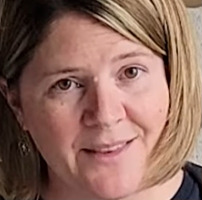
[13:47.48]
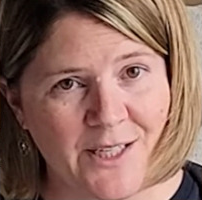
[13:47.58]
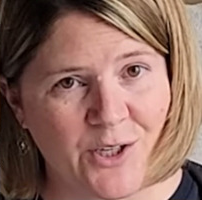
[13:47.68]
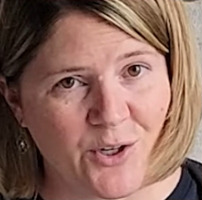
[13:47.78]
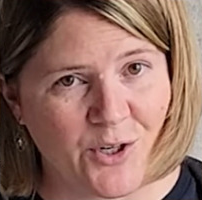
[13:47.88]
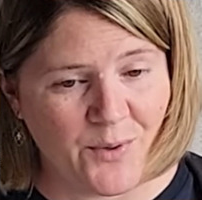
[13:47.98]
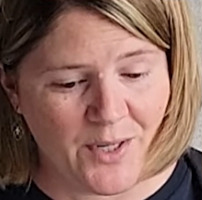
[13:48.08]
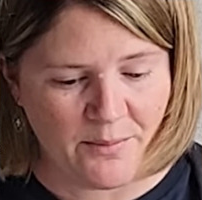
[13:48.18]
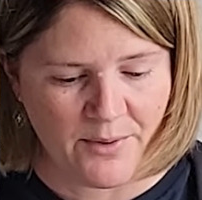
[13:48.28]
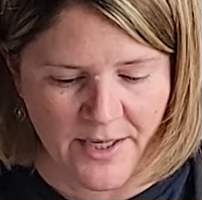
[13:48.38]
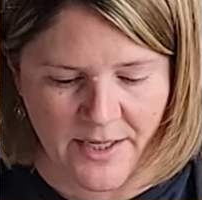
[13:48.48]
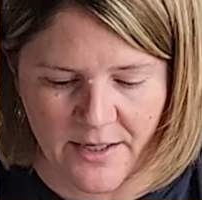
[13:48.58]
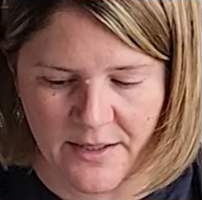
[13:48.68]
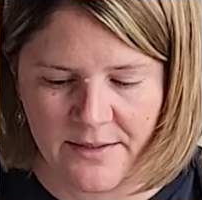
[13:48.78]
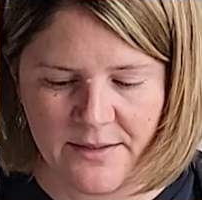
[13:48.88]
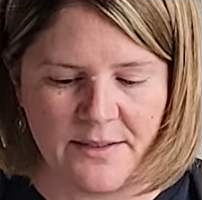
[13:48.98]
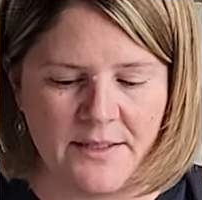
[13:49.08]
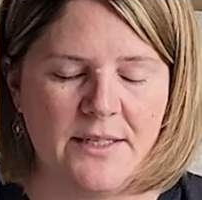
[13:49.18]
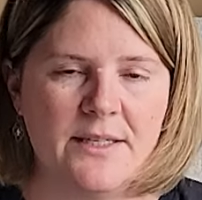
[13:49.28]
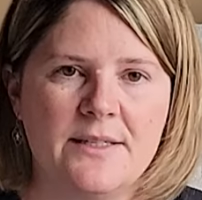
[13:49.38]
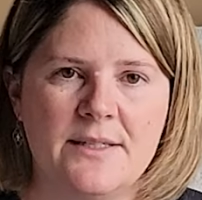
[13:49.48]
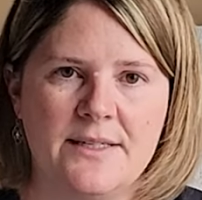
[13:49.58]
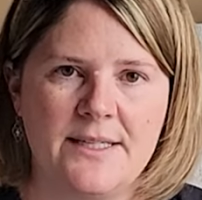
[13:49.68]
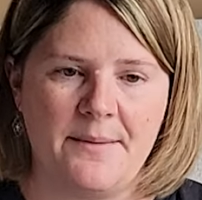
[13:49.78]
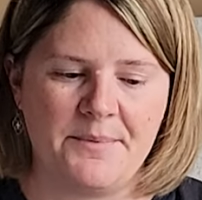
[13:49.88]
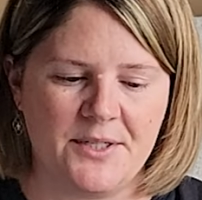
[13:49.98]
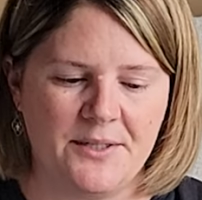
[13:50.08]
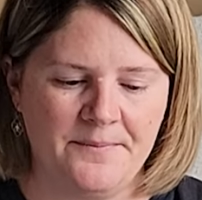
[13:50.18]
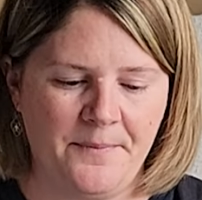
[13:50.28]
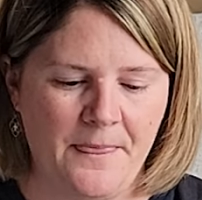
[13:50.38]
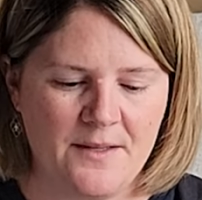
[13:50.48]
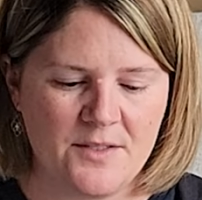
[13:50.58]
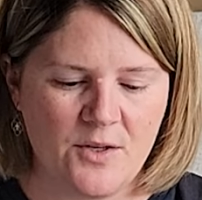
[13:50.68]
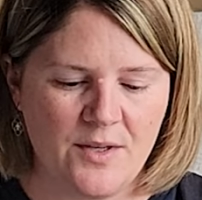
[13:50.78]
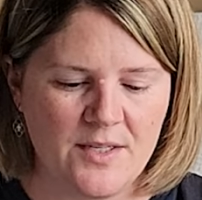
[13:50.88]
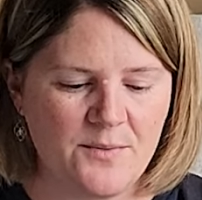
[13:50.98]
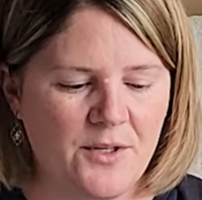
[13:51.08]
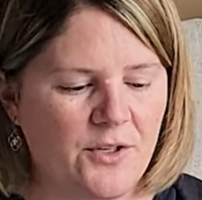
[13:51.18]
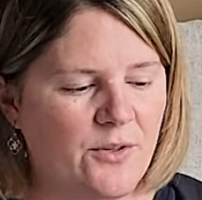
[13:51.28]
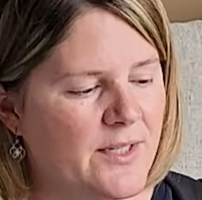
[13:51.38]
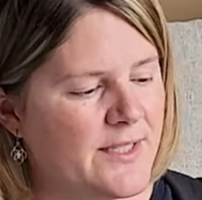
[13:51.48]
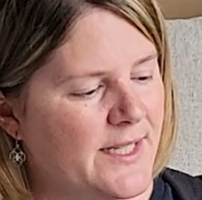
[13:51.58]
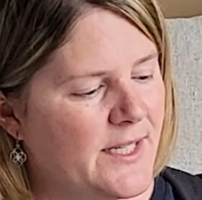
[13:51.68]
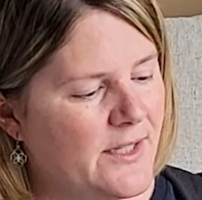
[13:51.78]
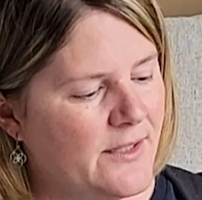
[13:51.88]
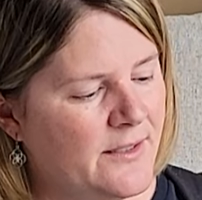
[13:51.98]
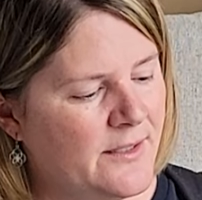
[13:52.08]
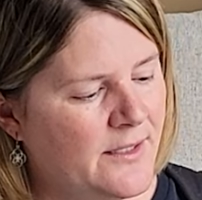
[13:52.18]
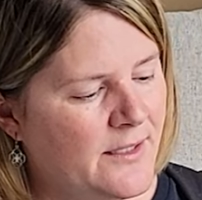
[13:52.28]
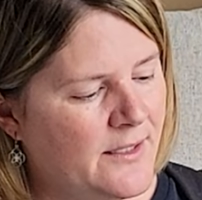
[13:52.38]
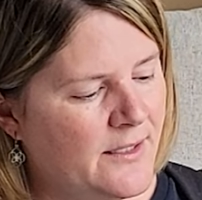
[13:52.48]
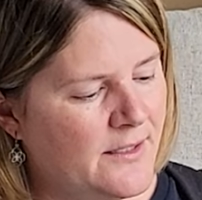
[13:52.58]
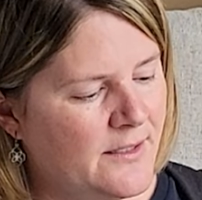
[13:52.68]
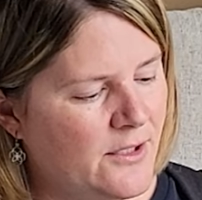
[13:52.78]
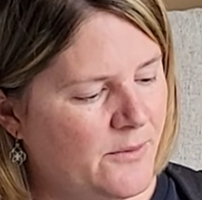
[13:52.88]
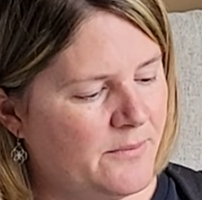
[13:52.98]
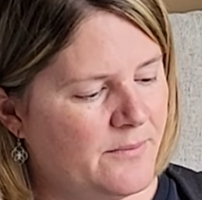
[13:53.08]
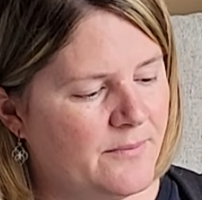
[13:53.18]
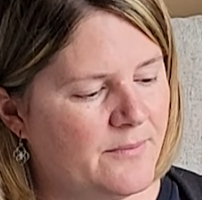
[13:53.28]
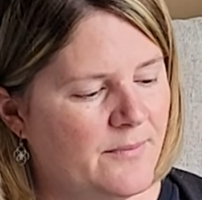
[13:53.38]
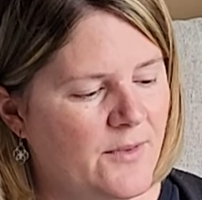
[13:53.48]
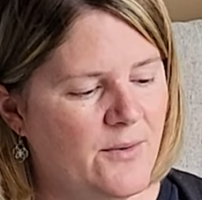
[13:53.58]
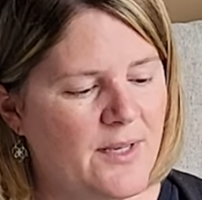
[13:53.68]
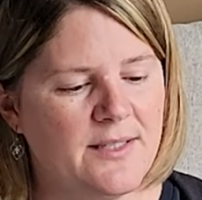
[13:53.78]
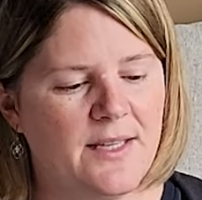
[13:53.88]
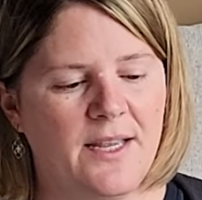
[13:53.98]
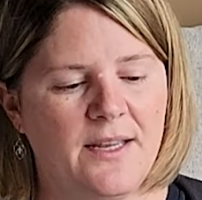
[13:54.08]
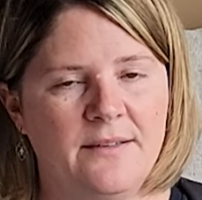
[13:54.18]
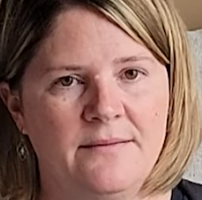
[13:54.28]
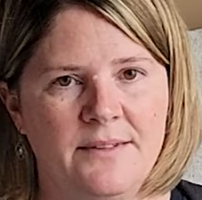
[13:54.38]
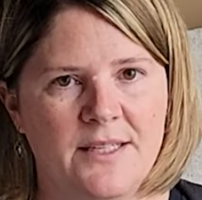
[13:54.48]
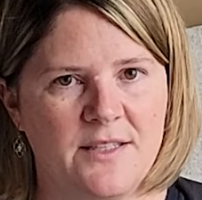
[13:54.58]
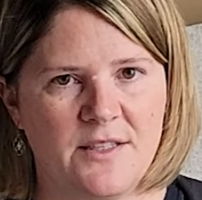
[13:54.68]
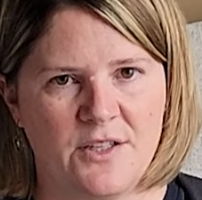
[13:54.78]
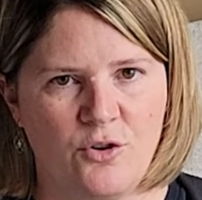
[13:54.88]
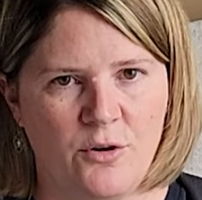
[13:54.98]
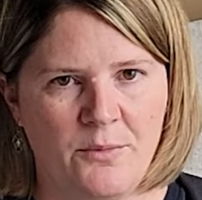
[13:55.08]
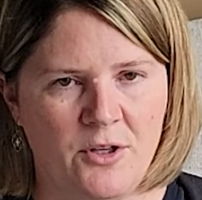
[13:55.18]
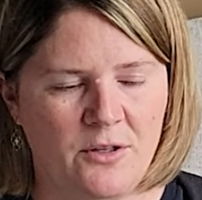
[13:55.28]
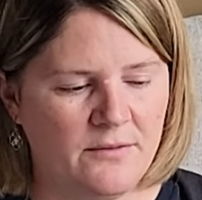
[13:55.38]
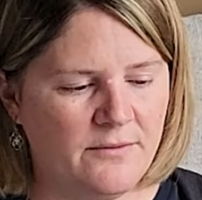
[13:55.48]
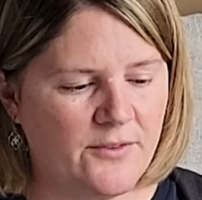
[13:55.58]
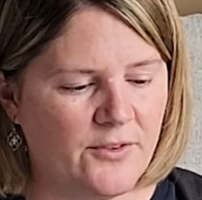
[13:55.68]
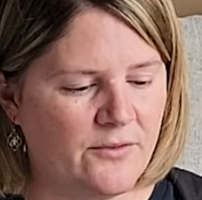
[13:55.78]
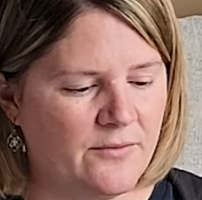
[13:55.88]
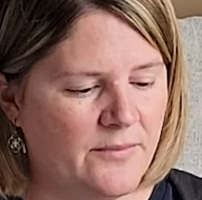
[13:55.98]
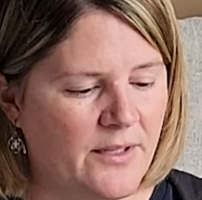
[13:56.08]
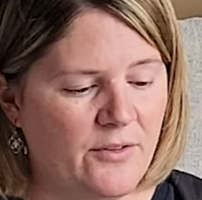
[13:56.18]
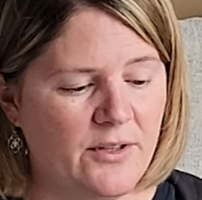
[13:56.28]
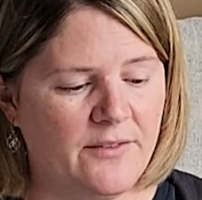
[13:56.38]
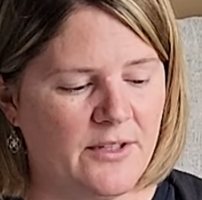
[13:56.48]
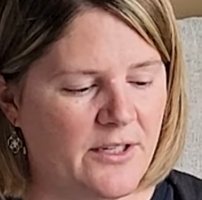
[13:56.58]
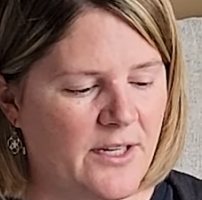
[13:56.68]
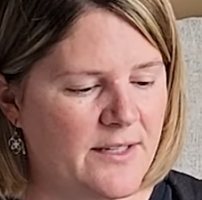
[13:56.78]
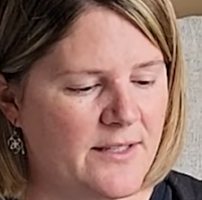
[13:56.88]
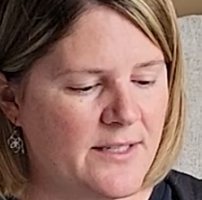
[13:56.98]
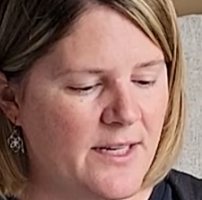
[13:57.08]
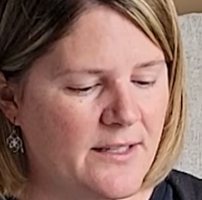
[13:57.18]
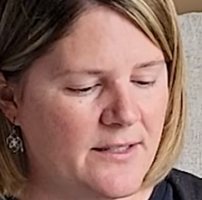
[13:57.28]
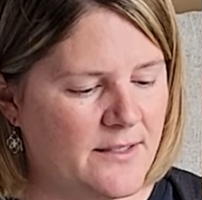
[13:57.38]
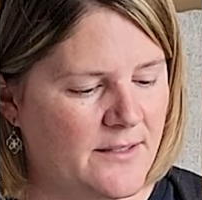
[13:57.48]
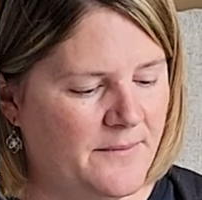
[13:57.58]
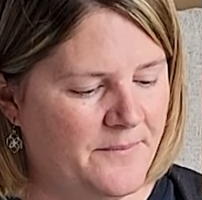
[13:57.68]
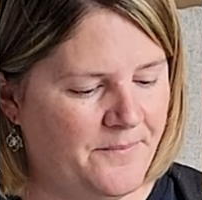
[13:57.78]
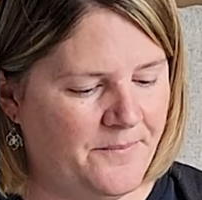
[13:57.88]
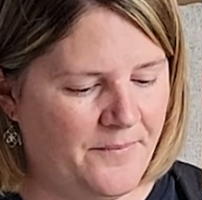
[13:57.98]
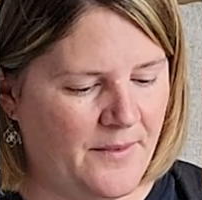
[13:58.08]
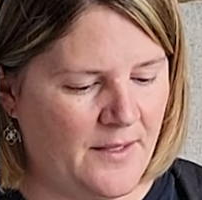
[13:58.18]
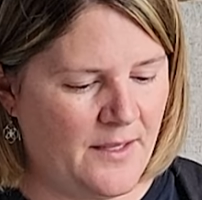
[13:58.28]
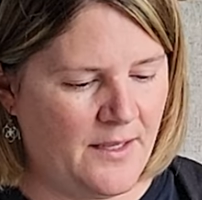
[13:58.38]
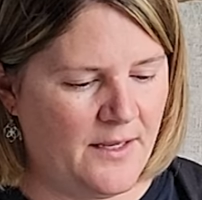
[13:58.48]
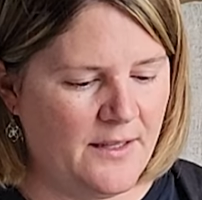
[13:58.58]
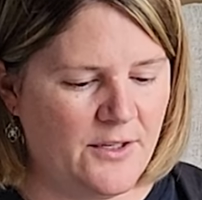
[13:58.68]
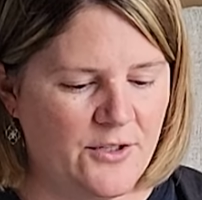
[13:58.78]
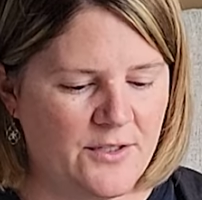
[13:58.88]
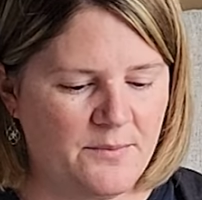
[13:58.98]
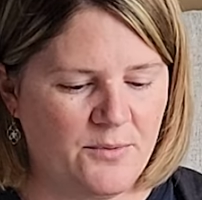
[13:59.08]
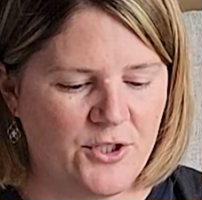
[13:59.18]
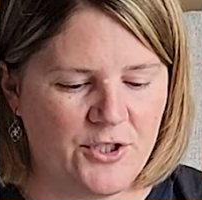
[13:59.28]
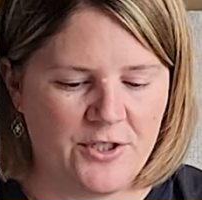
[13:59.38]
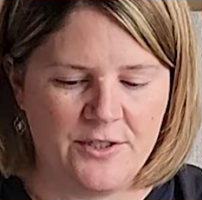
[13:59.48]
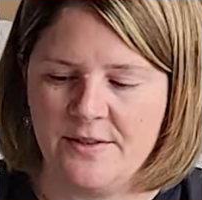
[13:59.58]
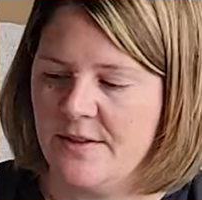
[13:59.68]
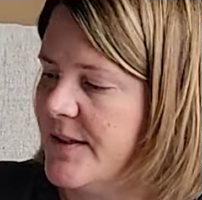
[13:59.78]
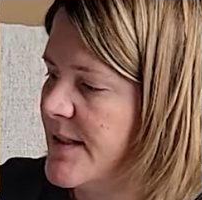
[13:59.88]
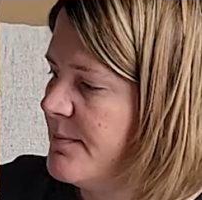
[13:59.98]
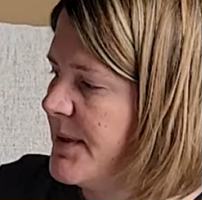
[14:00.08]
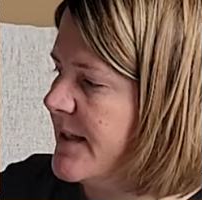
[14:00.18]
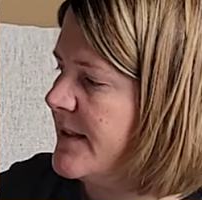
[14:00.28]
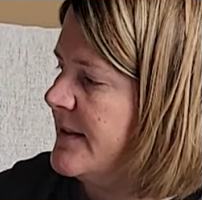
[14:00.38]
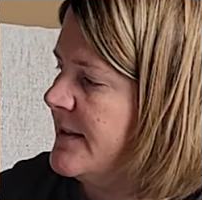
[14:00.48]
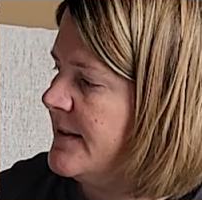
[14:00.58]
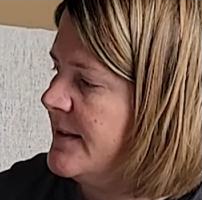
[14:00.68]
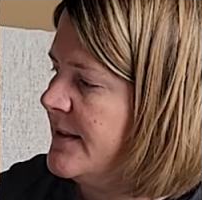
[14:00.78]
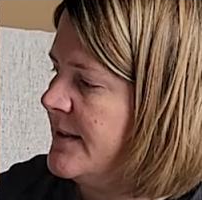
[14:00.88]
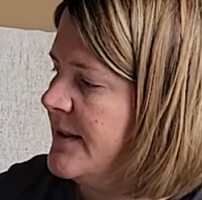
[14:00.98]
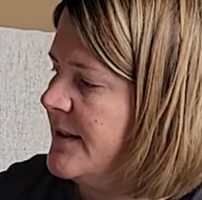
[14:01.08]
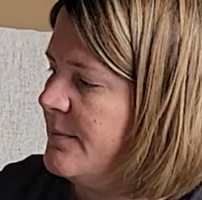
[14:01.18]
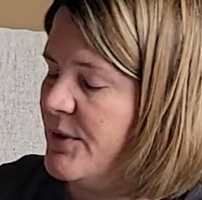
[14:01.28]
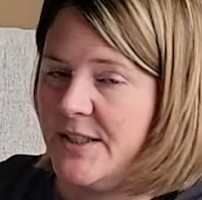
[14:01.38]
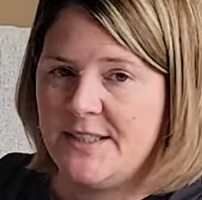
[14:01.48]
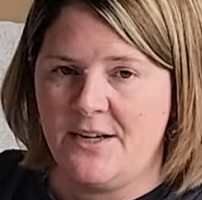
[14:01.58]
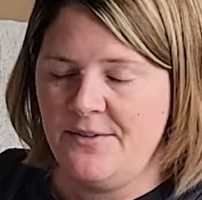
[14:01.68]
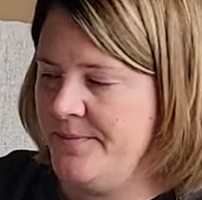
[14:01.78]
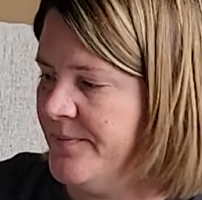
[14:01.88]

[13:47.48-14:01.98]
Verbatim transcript: thing you're going to want to bring is an adapter. So this one you can tell, oh, USA, that's the normal for if you live in the United States. Then you just push this button, put it down,